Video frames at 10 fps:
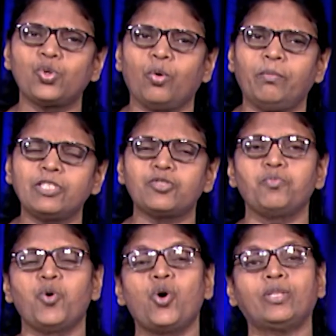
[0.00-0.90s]
so much
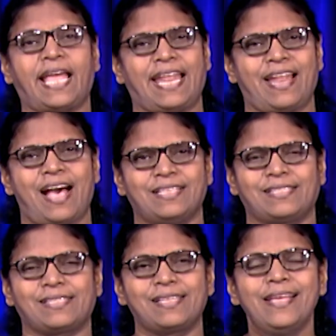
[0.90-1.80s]
more than
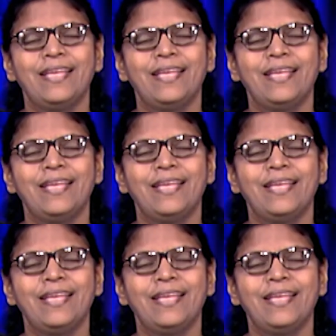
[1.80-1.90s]
us.